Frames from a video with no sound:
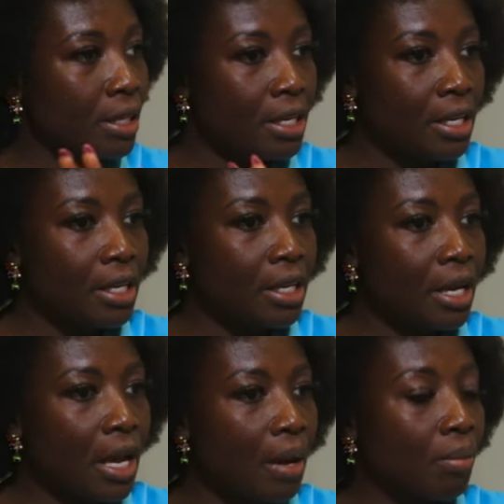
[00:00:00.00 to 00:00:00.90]
the
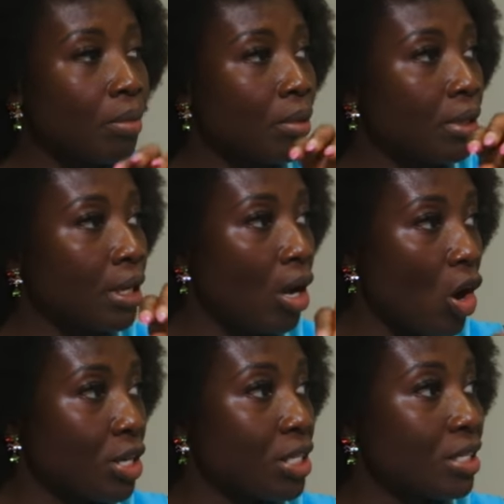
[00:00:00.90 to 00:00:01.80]

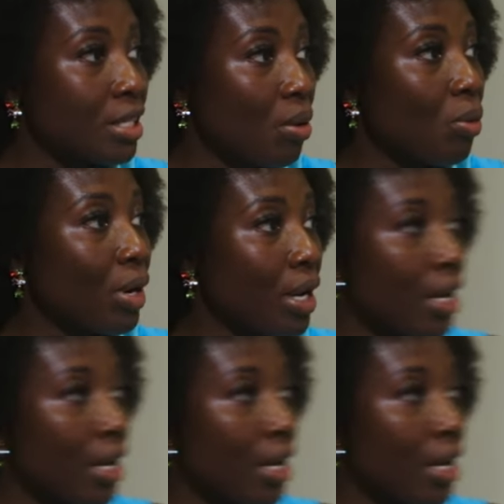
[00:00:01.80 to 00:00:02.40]
artist that we're